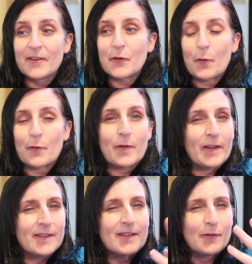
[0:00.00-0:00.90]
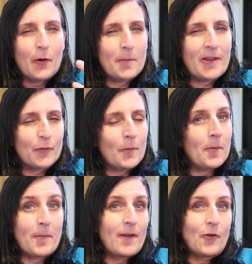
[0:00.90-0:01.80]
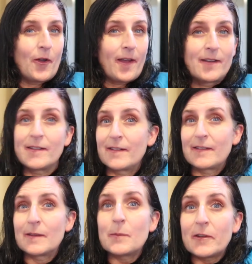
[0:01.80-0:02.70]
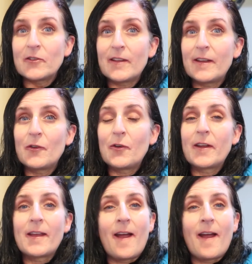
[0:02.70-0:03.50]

so fantasy romance from a male gaze is especially annoying.